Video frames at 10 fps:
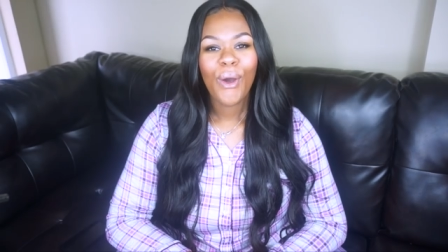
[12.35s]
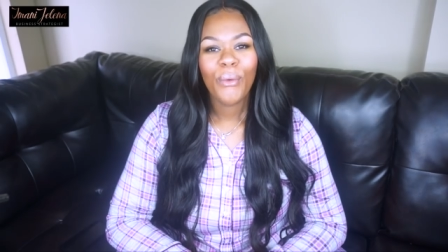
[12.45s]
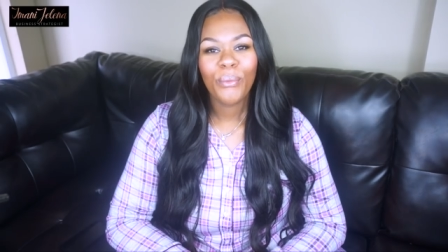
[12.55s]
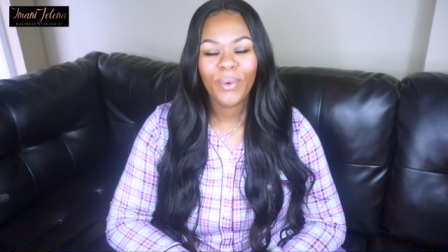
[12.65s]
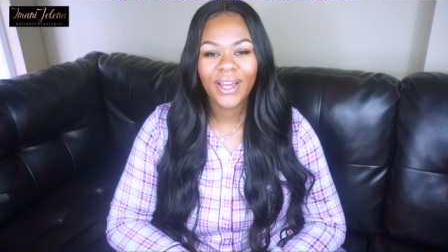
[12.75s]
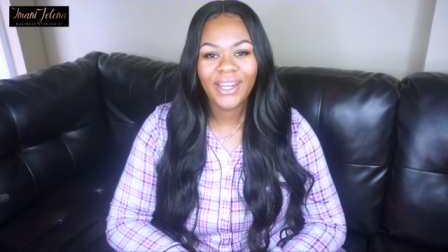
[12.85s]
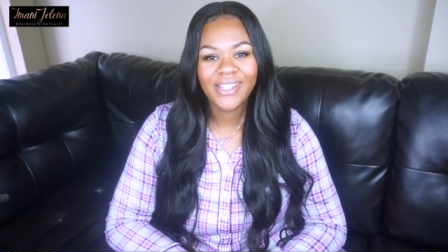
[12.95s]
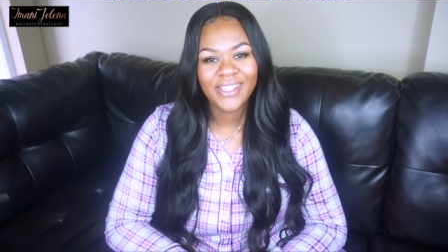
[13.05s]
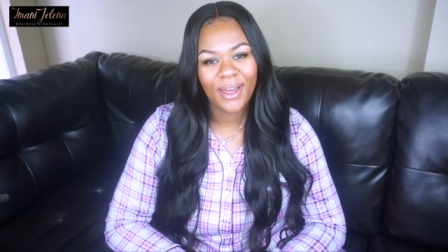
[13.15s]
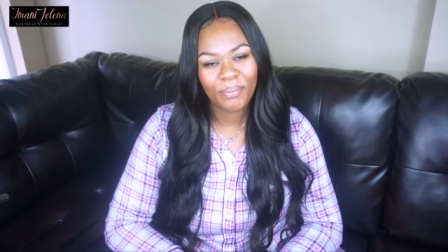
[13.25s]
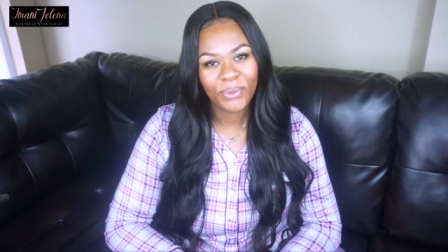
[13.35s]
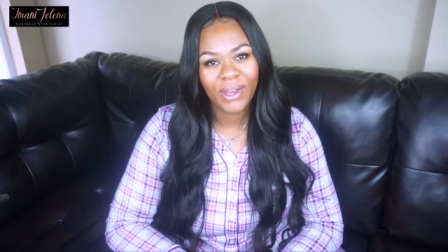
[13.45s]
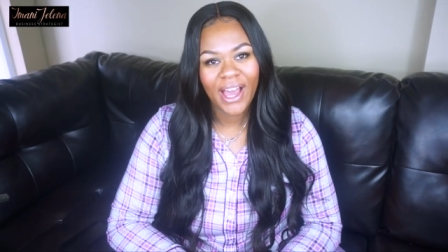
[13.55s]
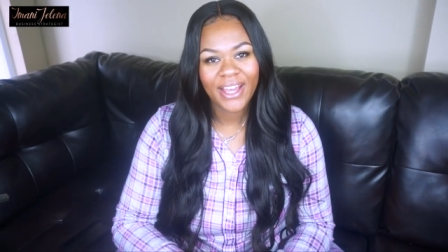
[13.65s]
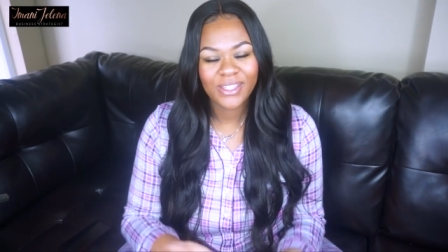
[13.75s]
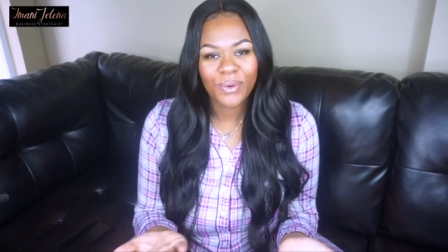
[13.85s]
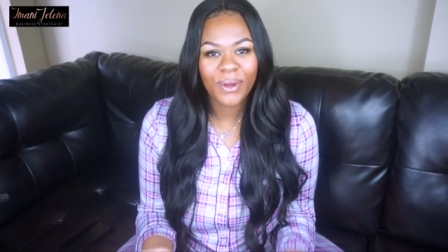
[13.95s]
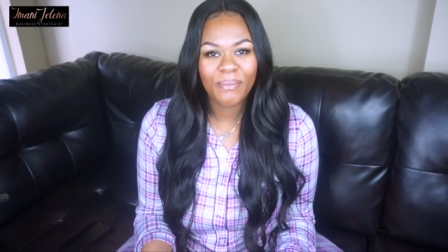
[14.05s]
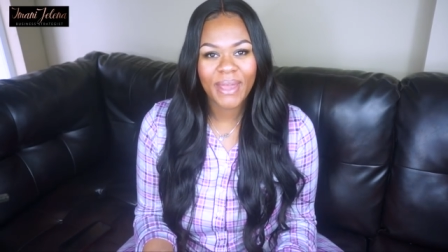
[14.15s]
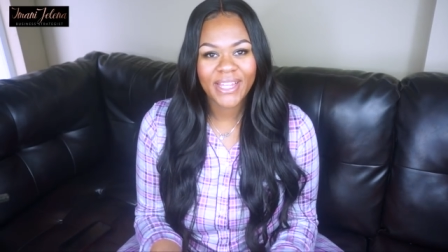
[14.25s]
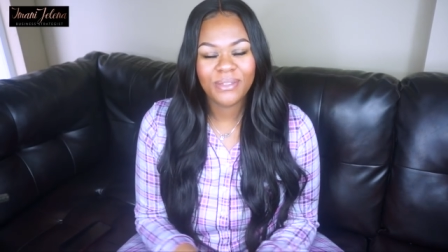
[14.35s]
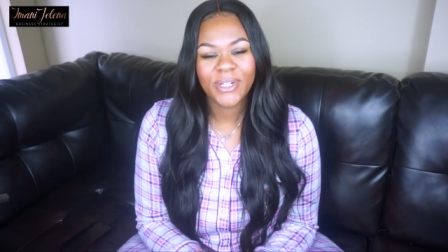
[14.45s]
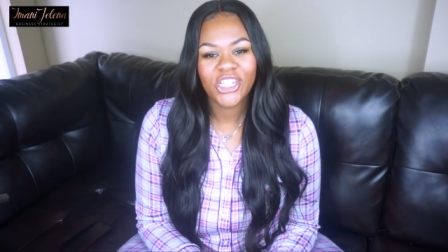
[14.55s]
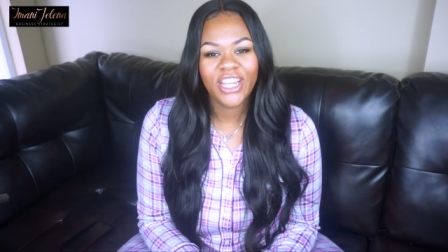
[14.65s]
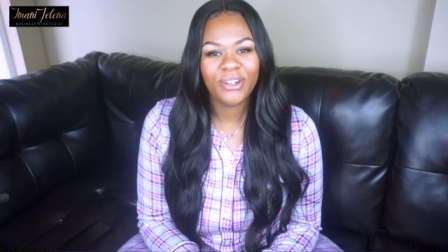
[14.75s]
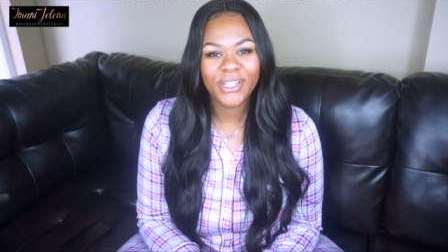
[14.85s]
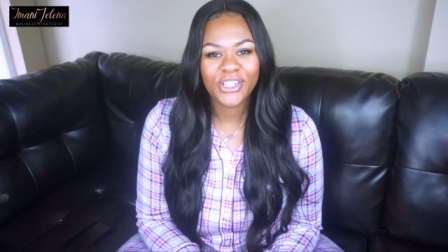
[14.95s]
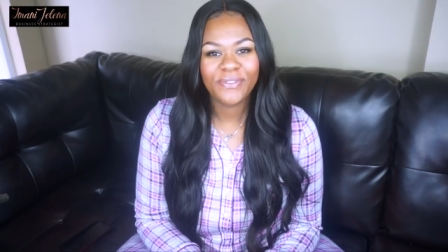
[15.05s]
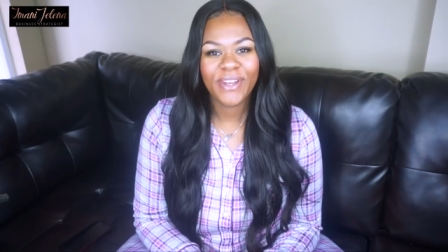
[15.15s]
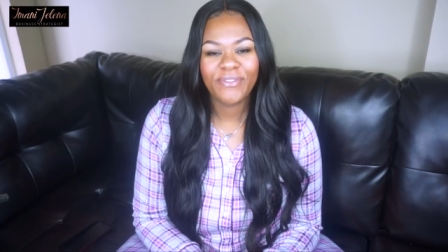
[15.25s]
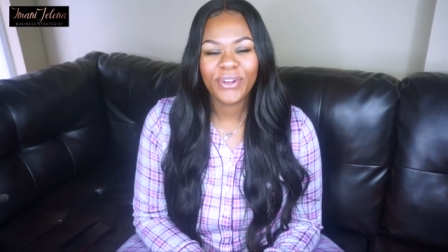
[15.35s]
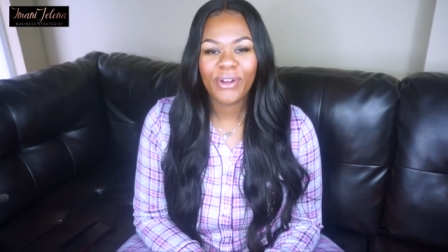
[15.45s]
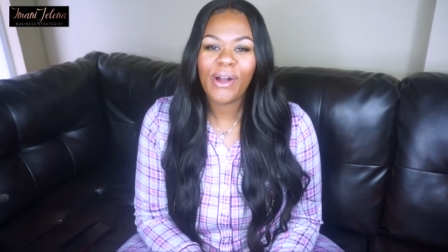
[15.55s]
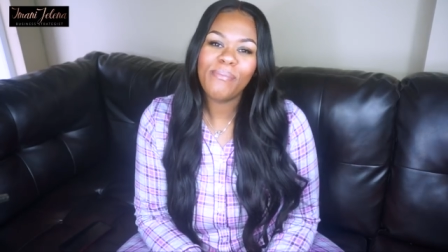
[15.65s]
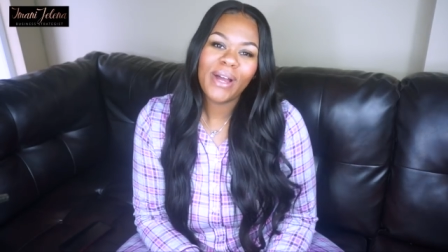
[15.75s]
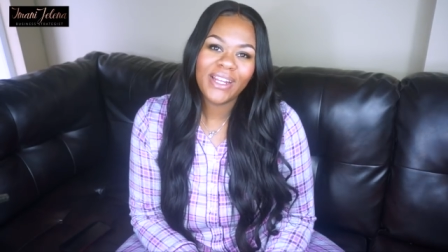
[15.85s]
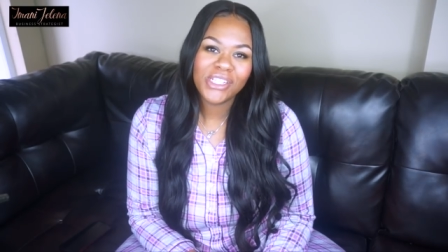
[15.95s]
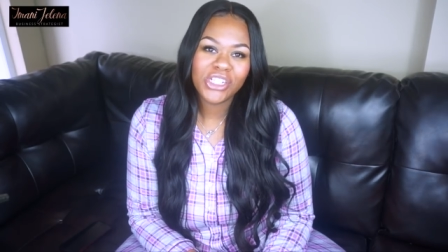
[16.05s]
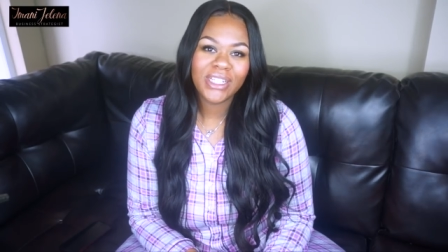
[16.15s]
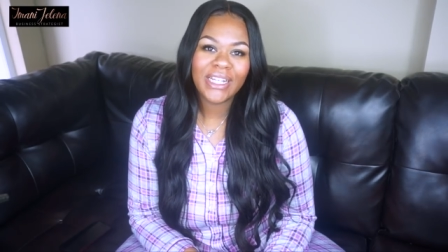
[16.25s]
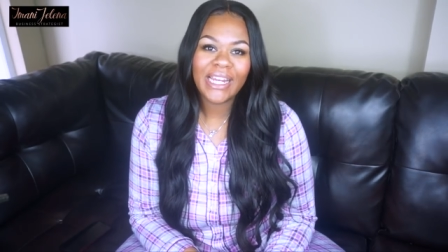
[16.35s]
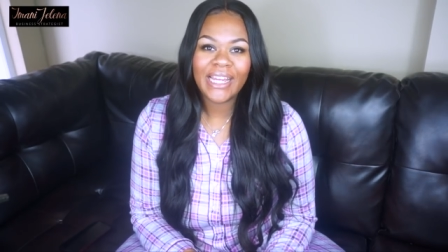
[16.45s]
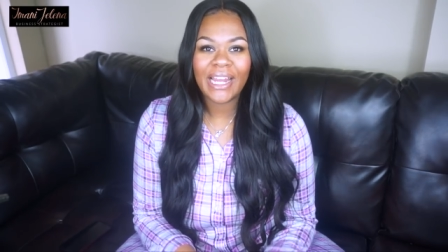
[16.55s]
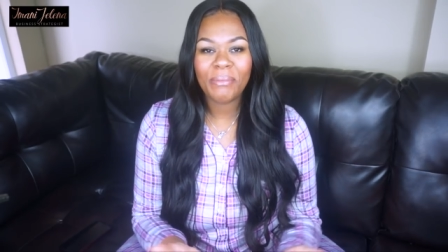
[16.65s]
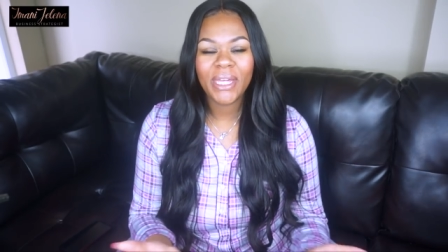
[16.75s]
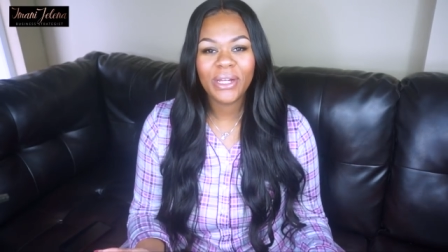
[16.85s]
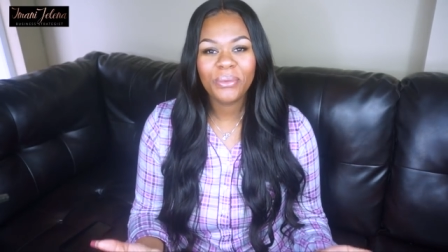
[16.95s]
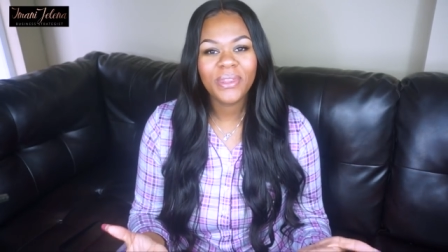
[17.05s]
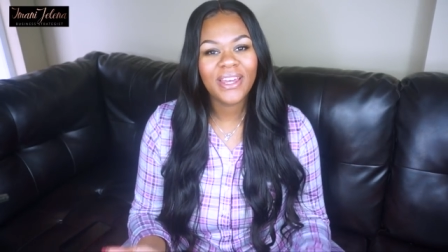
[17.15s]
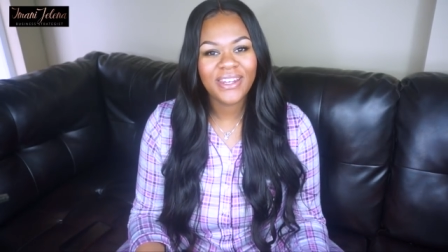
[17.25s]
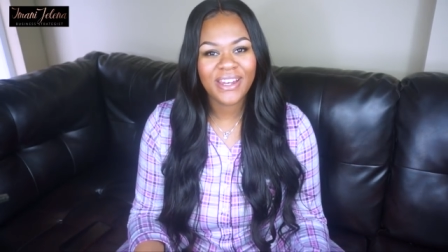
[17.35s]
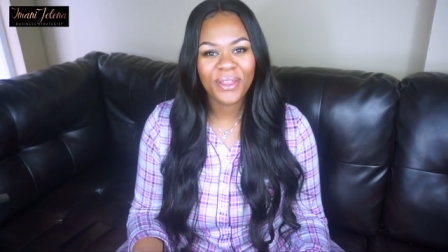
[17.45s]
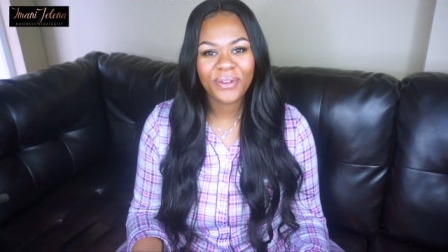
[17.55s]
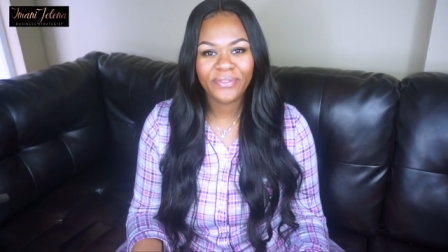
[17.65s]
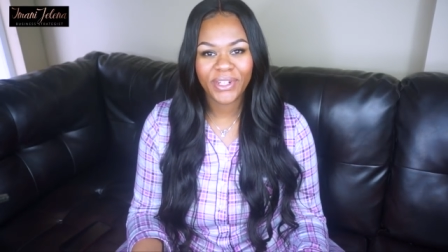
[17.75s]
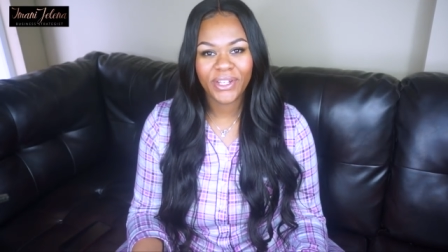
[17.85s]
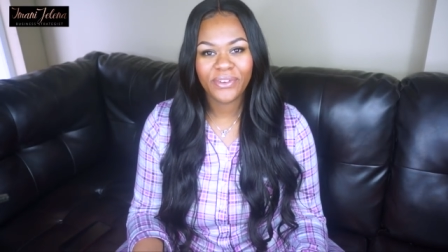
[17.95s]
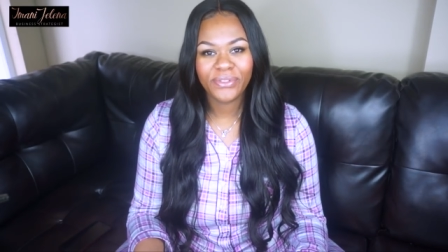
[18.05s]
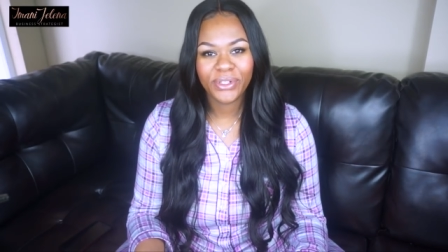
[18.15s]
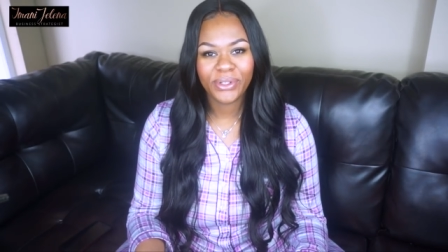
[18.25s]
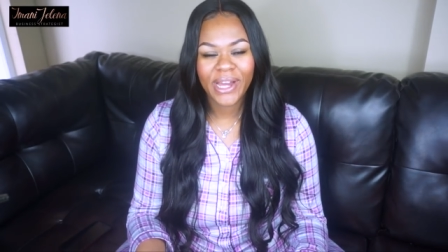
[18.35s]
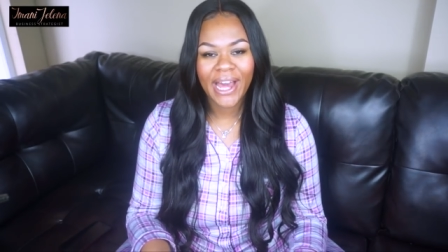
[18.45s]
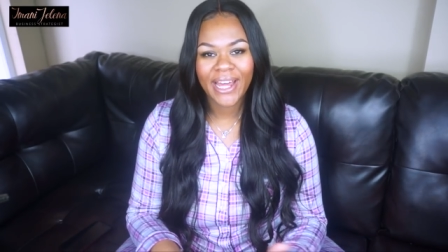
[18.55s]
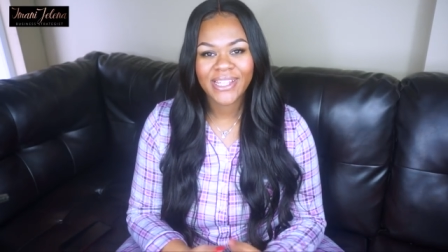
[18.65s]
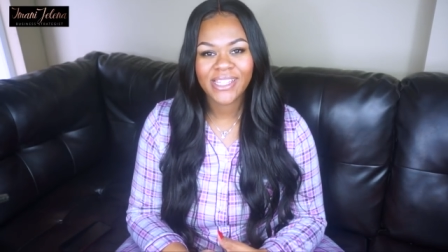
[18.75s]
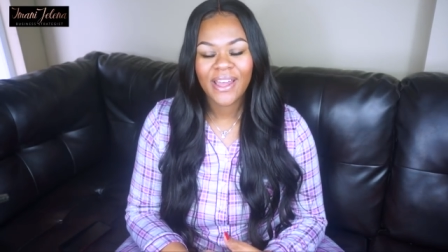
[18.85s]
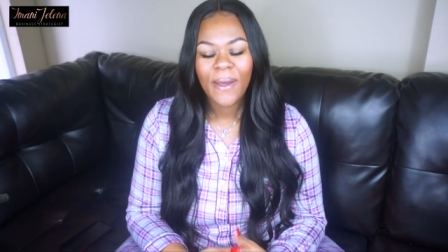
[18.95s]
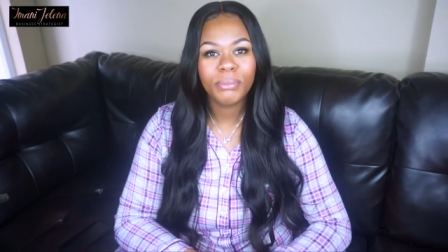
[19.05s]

What is up you guys? Welcome back to my channel. It's your favorite girl Imani Jelena and I'm here with another video for you guys.